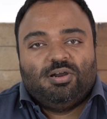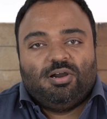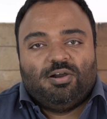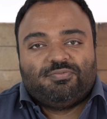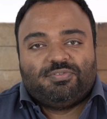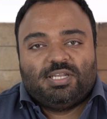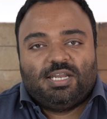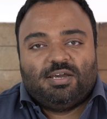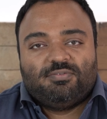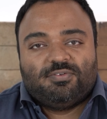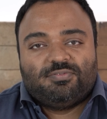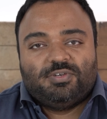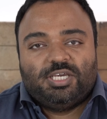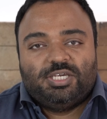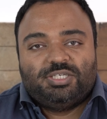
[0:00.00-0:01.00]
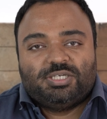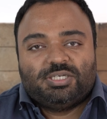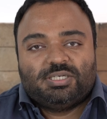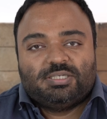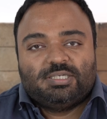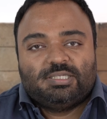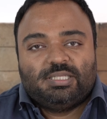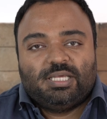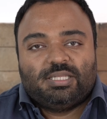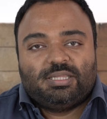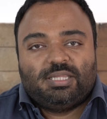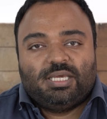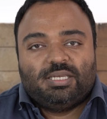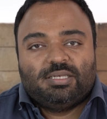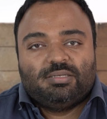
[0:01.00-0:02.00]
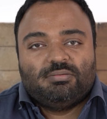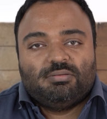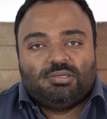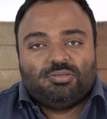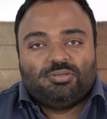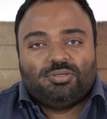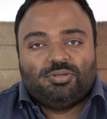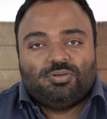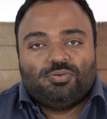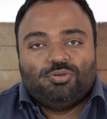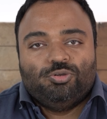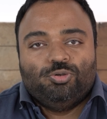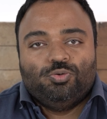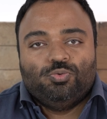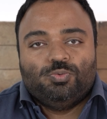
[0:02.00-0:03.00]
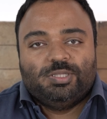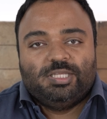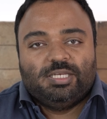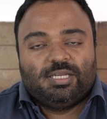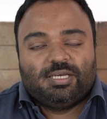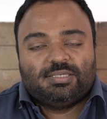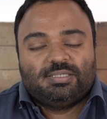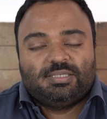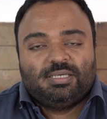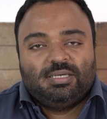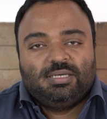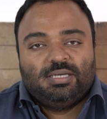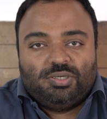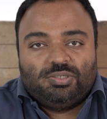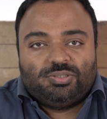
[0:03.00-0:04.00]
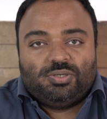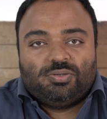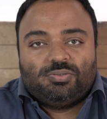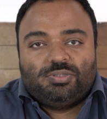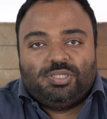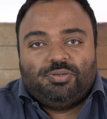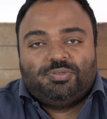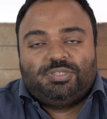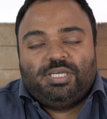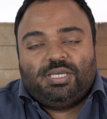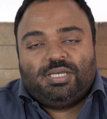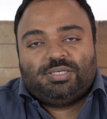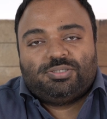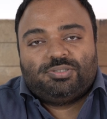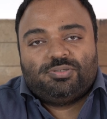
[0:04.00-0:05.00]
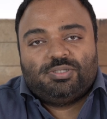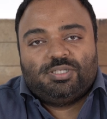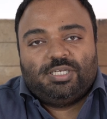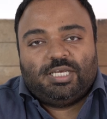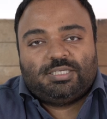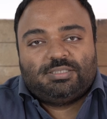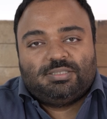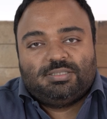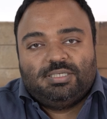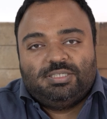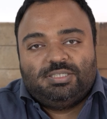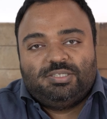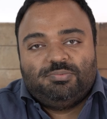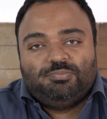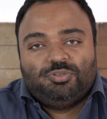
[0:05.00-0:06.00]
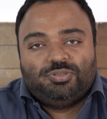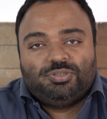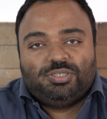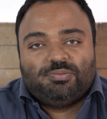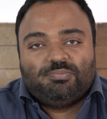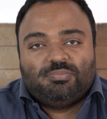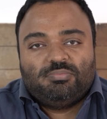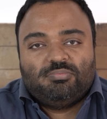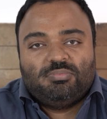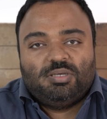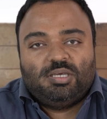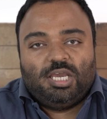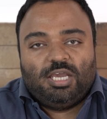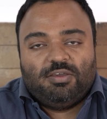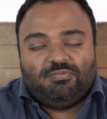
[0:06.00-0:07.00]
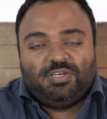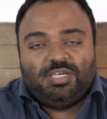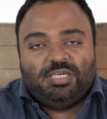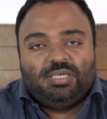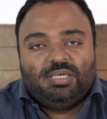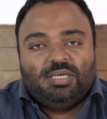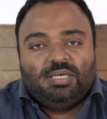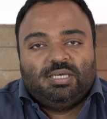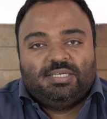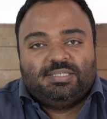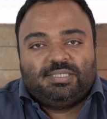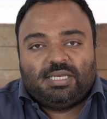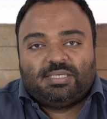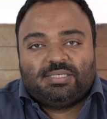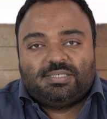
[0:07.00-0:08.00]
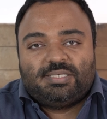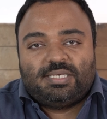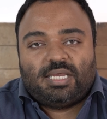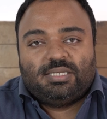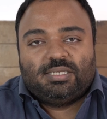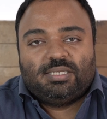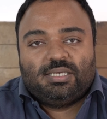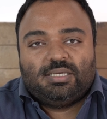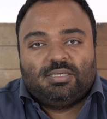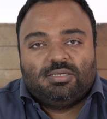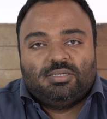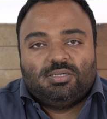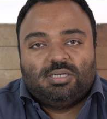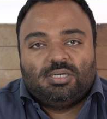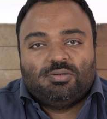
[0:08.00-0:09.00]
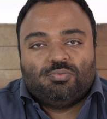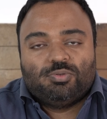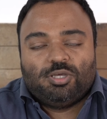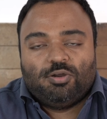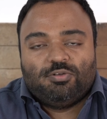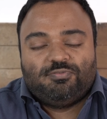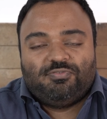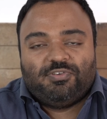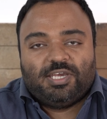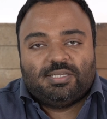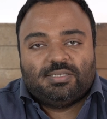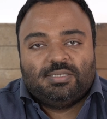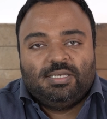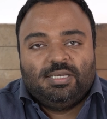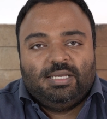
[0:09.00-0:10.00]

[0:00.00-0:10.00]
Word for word: of the love of nature that then you know grew within us. So they would take us to the Natural History Museum every second Saturday uh, without fail